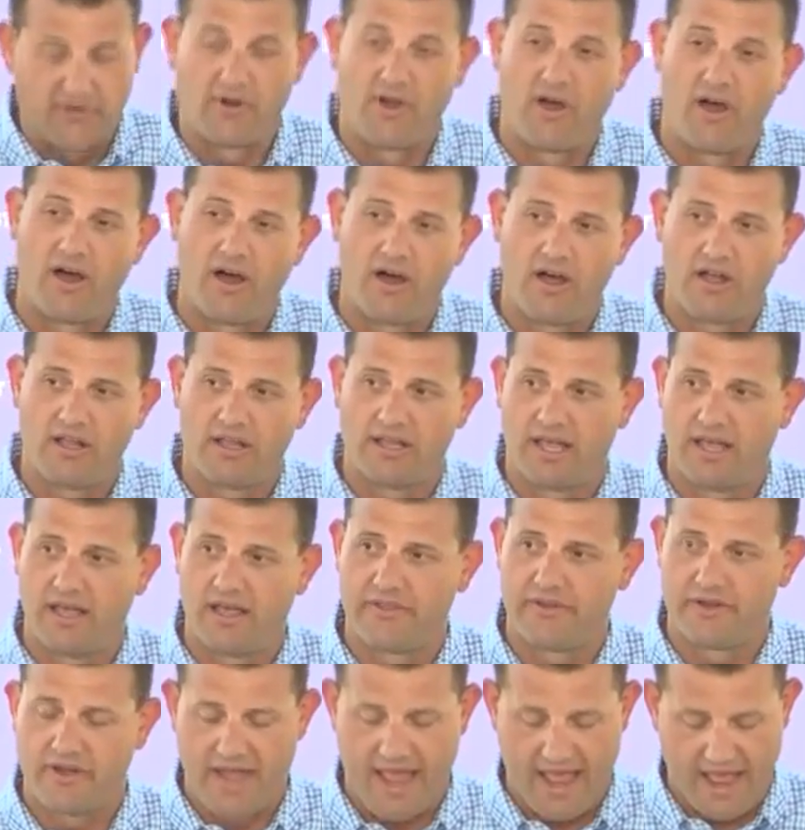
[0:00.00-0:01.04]
in
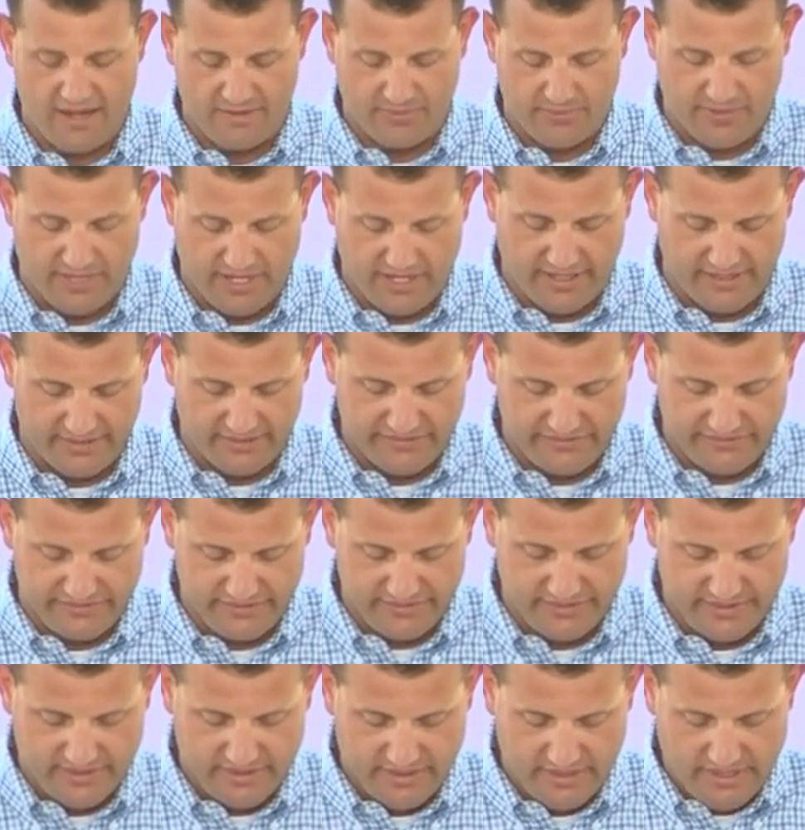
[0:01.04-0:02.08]
2018,
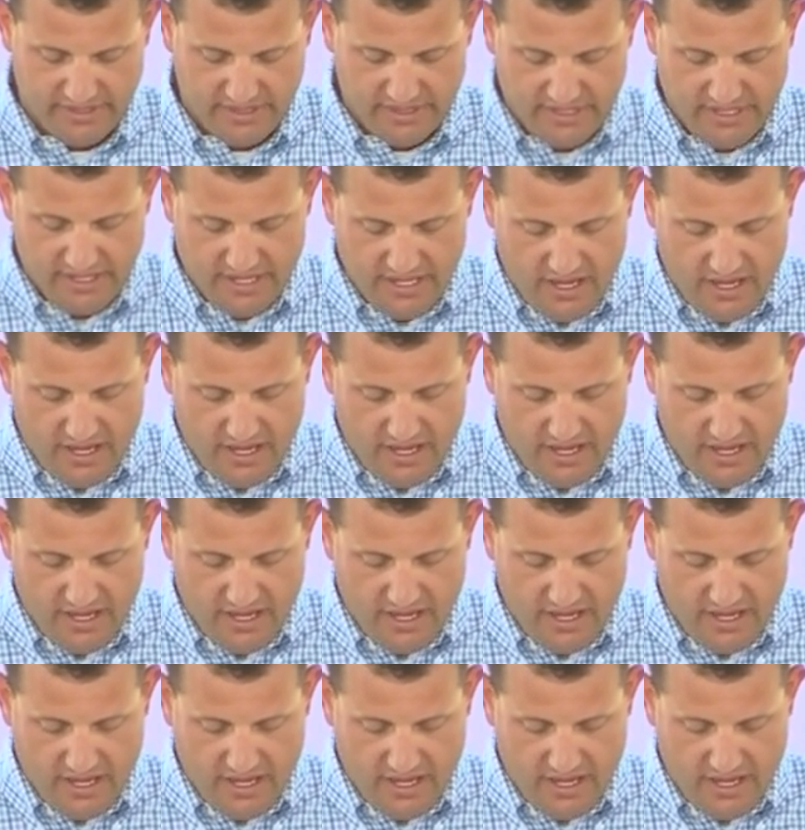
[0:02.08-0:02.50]
punctuating that blue